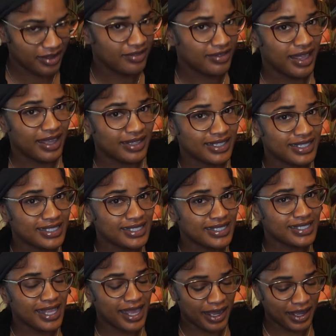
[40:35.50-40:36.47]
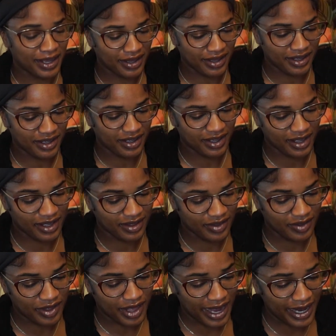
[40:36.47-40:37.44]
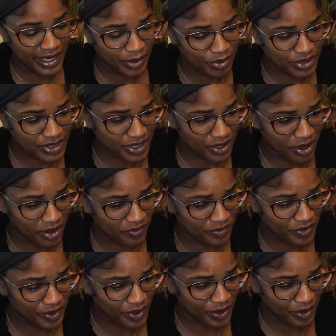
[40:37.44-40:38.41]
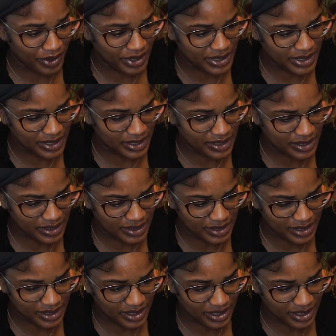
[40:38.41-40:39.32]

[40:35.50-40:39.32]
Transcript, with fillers: Like this is like 80% off. No, this is